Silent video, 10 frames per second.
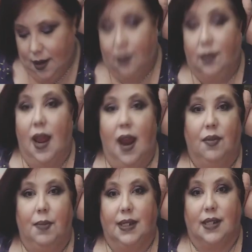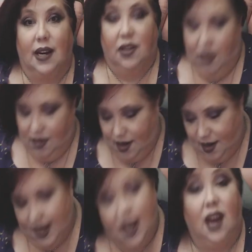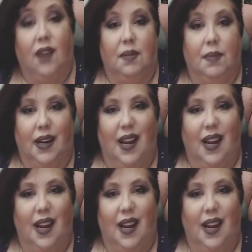everybody's got dirt on everybody.